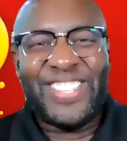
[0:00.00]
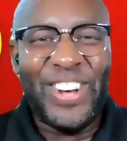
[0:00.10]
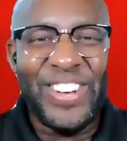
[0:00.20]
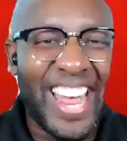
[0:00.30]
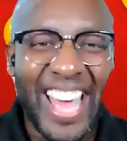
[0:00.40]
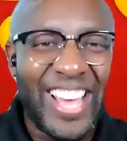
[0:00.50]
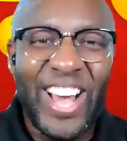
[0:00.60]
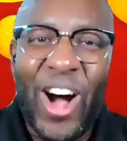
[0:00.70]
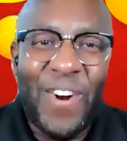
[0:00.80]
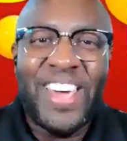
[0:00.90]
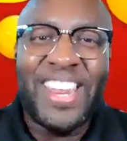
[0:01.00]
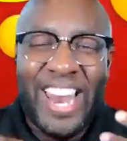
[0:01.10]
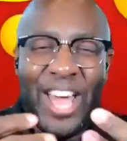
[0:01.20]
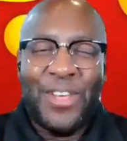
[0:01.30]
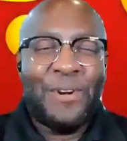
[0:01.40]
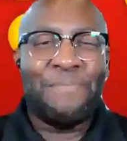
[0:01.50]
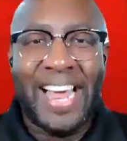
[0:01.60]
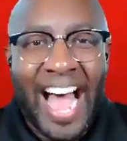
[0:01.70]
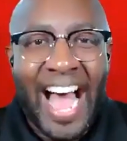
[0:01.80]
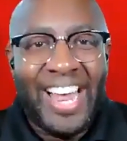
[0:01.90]
So yeah. like already like you're
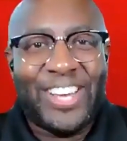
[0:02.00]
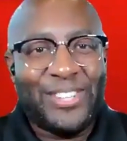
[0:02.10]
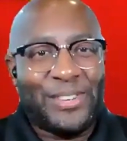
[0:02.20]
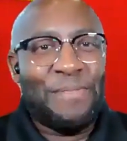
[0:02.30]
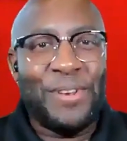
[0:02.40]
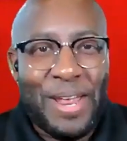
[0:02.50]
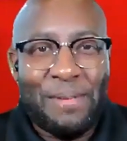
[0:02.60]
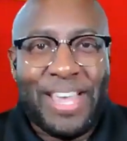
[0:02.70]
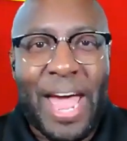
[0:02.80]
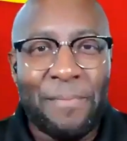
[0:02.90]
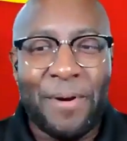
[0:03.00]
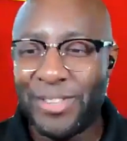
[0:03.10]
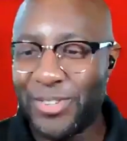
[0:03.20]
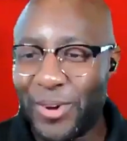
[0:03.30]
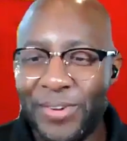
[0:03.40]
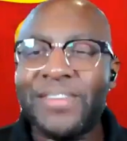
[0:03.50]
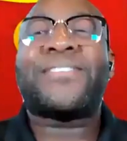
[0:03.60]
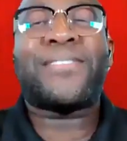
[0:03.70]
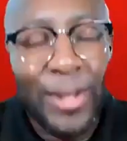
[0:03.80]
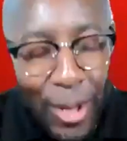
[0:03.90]
my guy because your middle name's Cameron. So
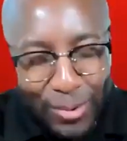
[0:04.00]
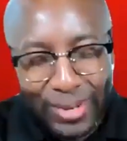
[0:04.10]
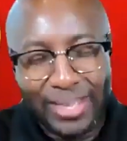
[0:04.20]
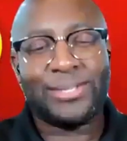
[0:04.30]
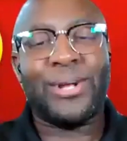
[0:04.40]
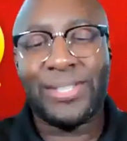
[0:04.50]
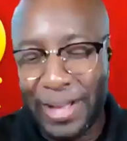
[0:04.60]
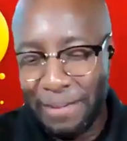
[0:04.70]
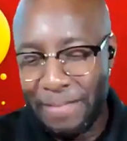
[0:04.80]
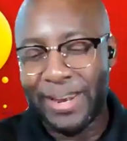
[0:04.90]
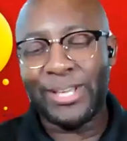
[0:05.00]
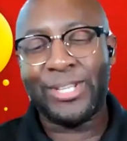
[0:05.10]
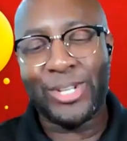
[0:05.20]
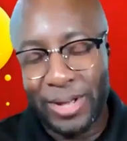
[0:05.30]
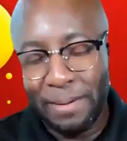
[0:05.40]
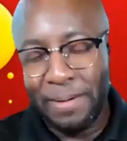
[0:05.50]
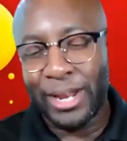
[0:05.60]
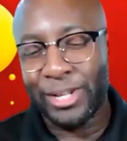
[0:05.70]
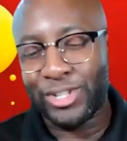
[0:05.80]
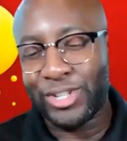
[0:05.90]
slowly he starts to come out of his shell, come
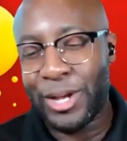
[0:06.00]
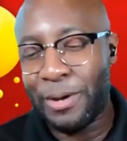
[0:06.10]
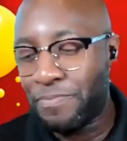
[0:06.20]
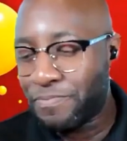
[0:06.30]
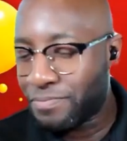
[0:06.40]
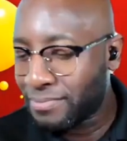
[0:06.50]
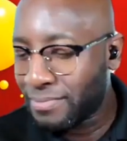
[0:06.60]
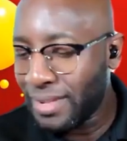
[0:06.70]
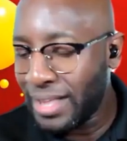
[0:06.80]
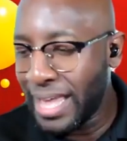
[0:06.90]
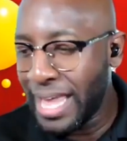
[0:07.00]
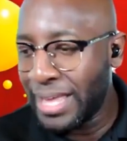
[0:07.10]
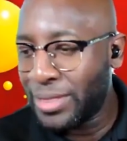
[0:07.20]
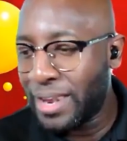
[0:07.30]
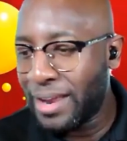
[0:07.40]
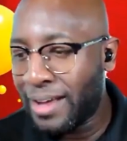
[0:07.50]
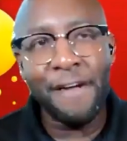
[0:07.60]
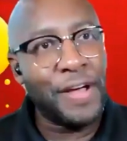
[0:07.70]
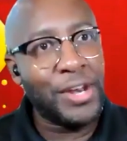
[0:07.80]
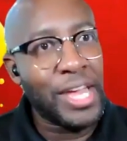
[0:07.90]
out of his shell. And then
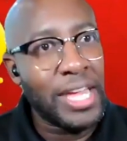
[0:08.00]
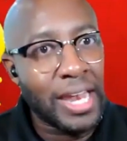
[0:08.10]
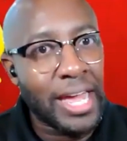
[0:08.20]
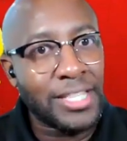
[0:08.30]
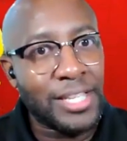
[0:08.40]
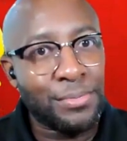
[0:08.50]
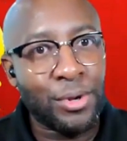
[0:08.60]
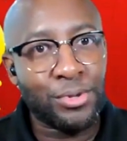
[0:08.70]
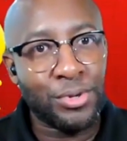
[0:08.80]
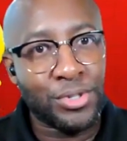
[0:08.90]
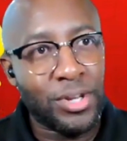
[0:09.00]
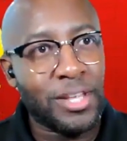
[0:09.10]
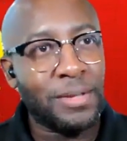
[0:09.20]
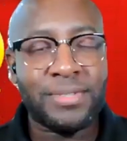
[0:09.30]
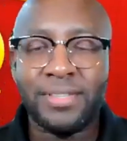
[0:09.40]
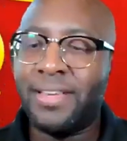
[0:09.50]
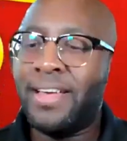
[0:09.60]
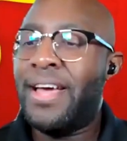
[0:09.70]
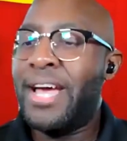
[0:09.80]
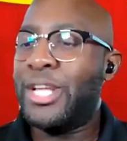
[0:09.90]
I found out he liked to throw to the tulips.
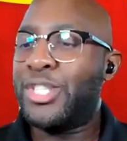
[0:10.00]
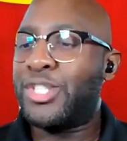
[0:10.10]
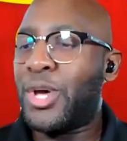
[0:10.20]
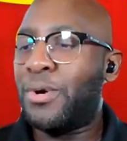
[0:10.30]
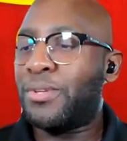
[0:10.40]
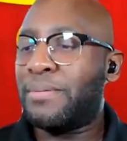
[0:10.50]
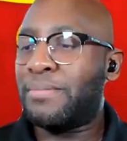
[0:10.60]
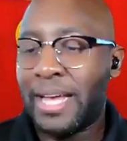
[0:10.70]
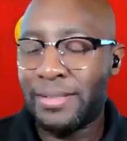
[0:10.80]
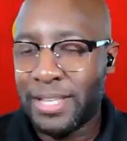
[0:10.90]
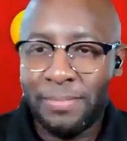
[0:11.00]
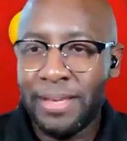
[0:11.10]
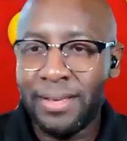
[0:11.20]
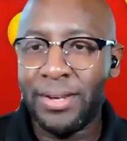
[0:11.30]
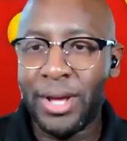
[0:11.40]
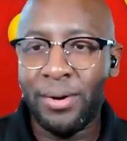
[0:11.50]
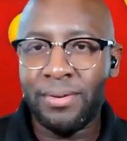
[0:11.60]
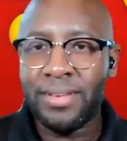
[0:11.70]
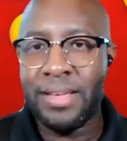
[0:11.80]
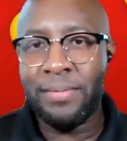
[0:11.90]
And so sometimes he'd be, you
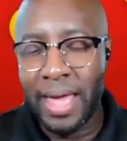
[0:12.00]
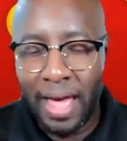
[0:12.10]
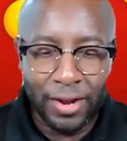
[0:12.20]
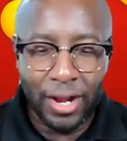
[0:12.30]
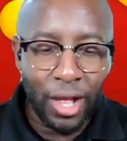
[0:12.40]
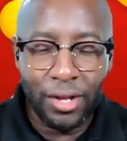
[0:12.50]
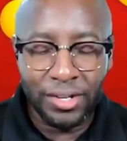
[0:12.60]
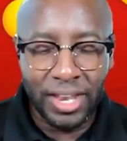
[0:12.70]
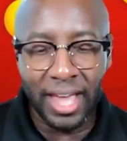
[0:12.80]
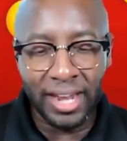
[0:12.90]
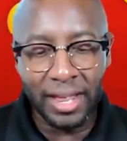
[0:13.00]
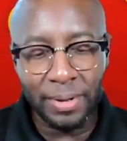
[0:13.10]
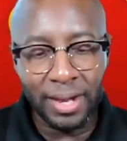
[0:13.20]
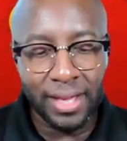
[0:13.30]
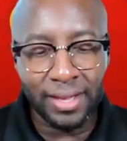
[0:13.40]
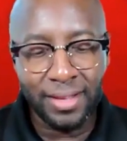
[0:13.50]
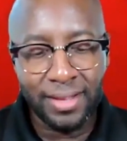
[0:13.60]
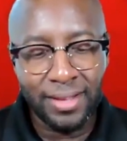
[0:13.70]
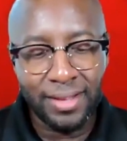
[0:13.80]
know, he'd be having a lull day and I'd be like,